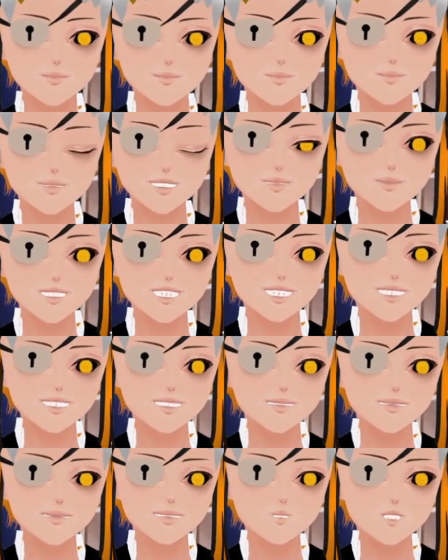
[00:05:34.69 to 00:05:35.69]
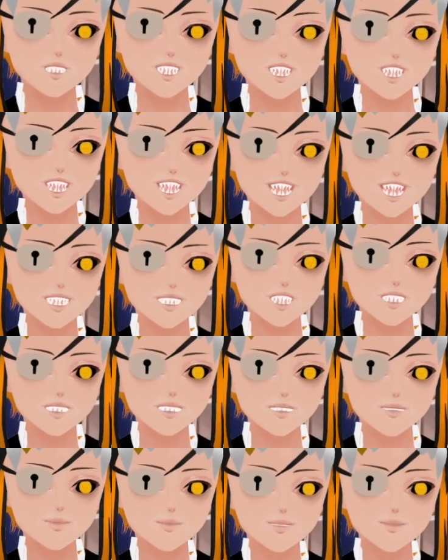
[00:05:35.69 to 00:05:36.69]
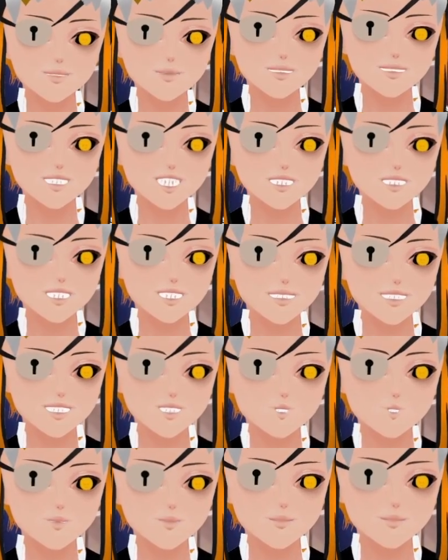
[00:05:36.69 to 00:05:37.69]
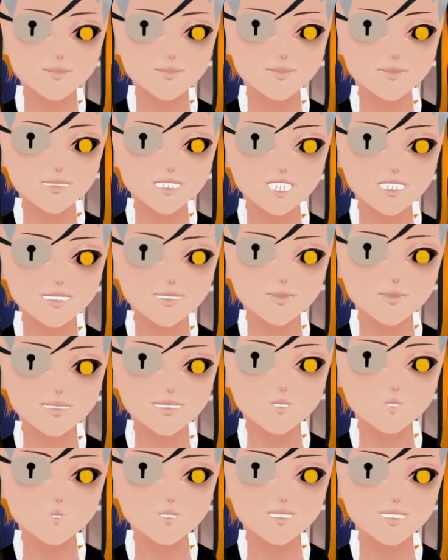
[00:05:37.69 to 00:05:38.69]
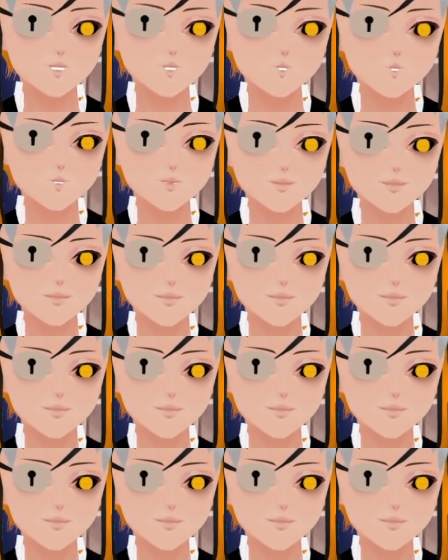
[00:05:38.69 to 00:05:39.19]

We can hero power, hit their minion, summon a 2-2.